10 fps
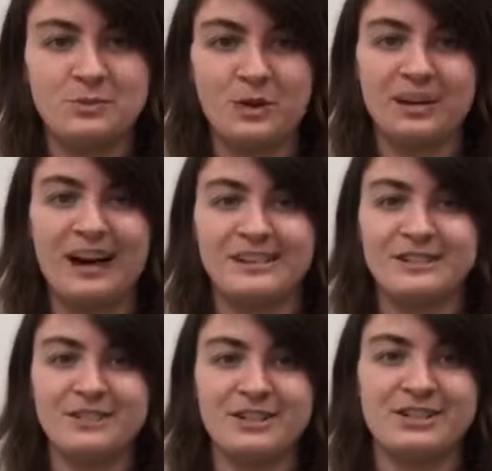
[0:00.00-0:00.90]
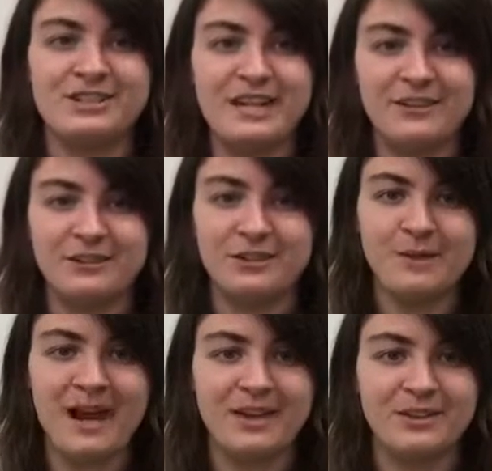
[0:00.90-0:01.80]
work on division today for your
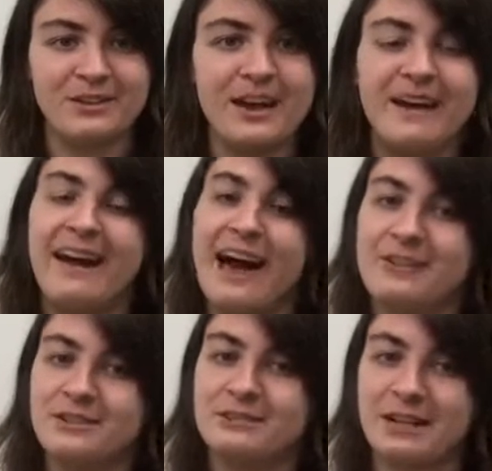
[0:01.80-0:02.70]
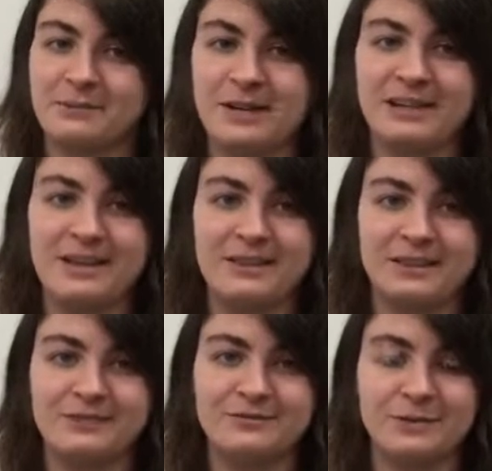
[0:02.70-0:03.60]
math. Have a great weekend,
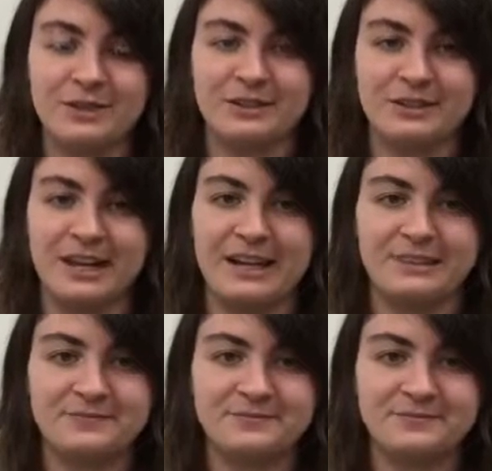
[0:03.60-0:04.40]
third and fourth grade.